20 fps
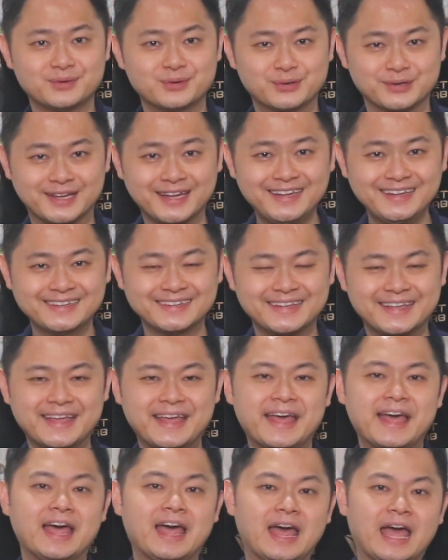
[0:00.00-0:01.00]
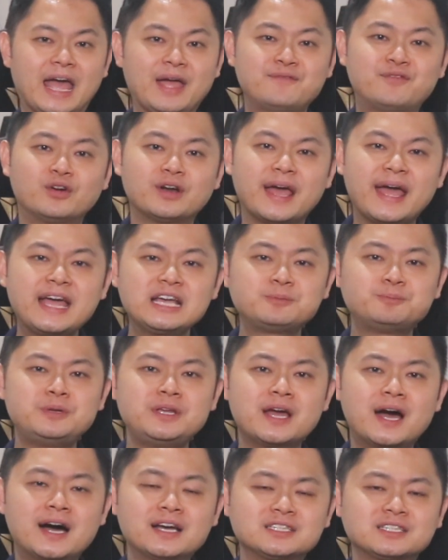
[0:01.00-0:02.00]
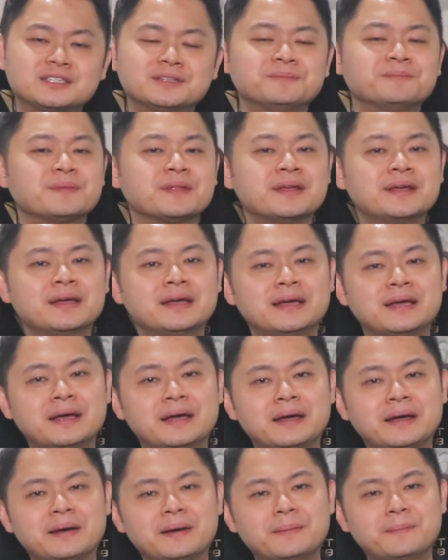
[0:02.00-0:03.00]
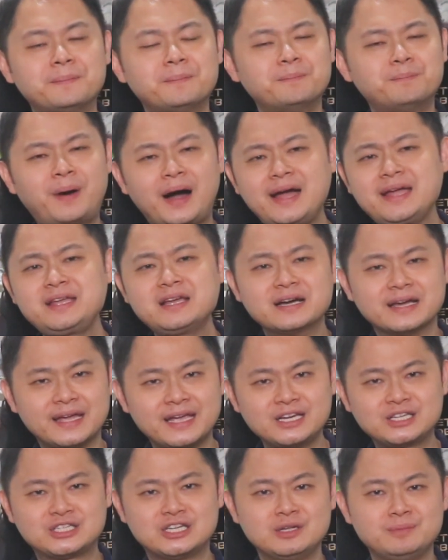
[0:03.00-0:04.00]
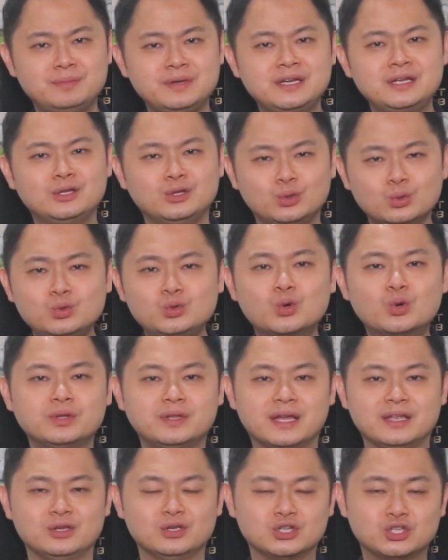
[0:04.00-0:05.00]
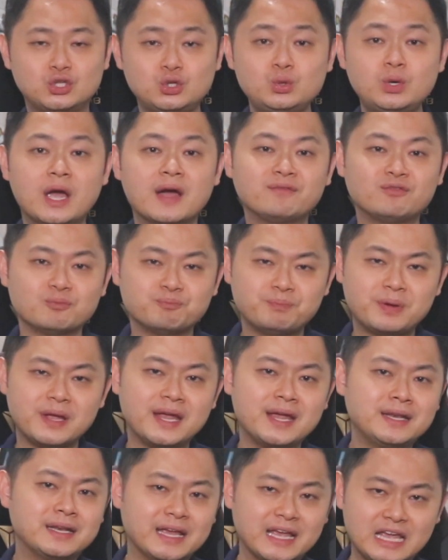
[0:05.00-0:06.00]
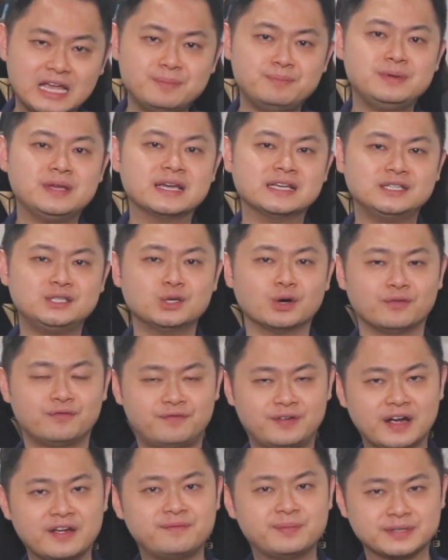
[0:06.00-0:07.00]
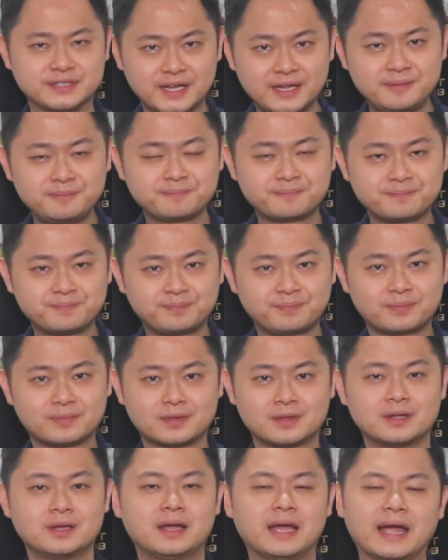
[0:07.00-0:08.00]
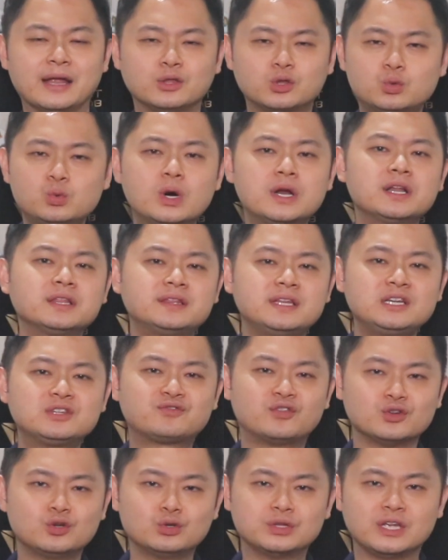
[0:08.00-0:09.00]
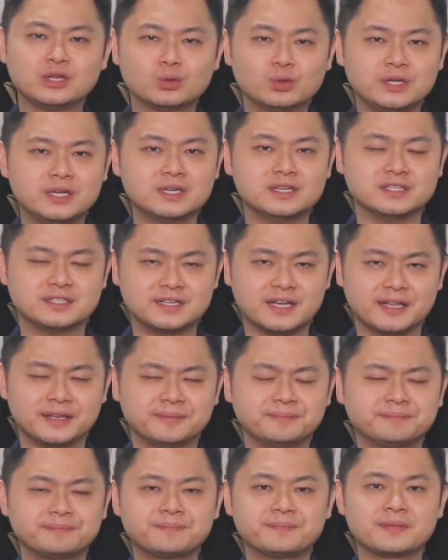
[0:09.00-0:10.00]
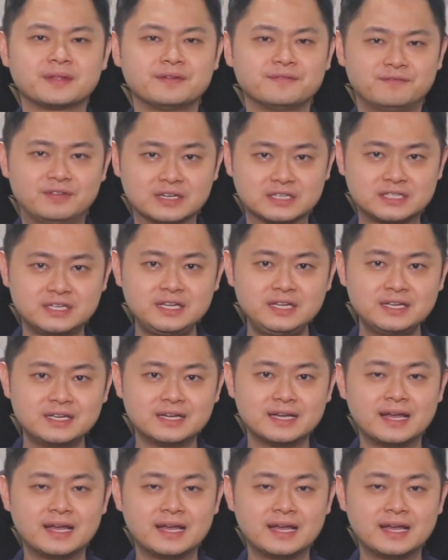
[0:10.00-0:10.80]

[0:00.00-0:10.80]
Okay? And for the SPRs, buying a HDB, do note that you still have to pay the ABSD of 5%. And 2 other things for you to take note here is that, firstly,